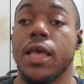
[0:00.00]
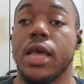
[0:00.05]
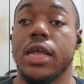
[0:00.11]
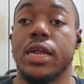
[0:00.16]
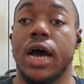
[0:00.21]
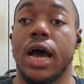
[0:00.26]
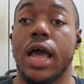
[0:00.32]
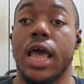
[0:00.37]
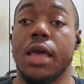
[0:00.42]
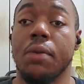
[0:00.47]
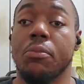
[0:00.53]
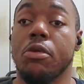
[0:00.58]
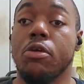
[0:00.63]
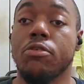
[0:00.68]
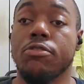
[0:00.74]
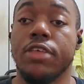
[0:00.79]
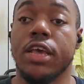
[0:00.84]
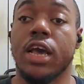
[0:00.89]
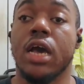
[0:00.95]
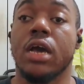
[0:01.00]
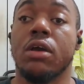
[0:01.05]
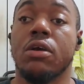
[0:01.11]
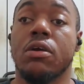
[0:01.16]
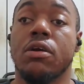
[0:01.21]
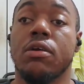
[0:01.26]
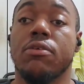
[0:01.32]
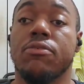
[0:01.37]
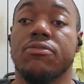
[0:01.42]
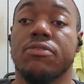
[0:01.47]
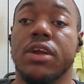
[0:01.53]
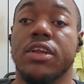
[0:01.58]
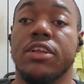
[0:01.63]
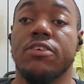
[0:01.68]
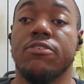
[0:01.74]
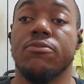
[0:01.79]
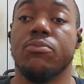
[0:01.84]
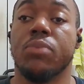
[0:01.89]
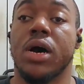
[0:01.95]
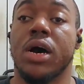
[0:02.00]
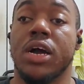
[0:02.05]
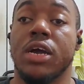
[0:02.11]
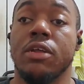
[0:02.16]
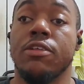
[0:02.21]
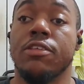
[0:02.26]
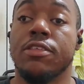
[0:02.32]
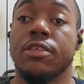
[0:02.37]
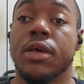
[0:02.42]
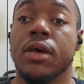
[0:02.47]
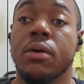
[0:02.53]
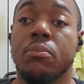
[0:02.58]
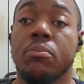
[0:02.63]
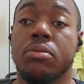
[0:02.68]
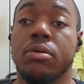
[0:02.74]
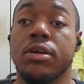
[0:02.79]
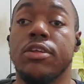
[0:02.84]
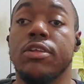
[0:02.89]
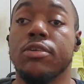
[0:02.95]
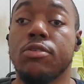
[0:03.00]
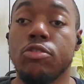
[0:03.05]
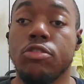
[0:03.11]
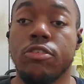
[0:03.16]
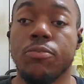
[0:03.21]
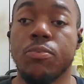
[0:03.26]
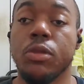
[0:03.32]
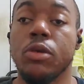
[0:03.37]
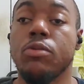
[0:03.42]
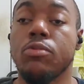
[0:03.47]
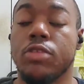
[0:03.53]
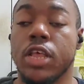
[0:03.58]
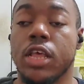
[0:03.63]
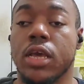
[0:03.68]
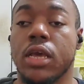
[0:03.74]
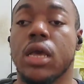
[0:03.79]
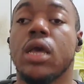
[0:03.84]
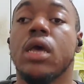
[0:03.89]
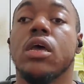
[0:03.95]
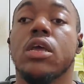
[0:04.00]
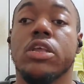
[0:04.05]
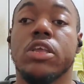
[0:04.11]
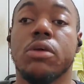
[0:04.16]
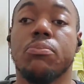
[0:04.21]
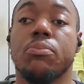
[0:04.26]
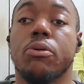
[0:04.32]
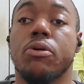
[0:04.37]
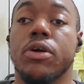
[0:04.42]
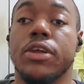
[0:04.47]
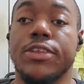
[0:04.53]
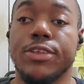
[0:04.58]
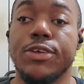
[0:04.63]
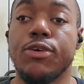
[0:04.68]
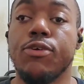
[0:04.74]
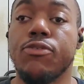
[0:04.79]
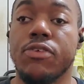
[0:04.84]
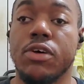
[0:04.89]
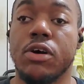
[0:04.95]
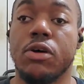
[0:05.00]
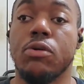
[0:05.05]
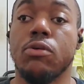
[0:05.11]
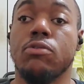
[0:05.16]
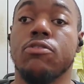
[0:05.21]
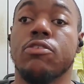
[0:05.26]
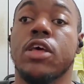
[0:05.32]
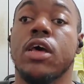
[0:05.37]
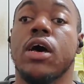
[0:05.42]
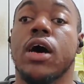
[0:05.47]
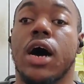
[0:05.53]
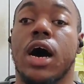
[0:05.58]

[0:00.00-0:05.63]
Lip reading: And I am using a good friend of mine's Produce Music, your boy Two Phones.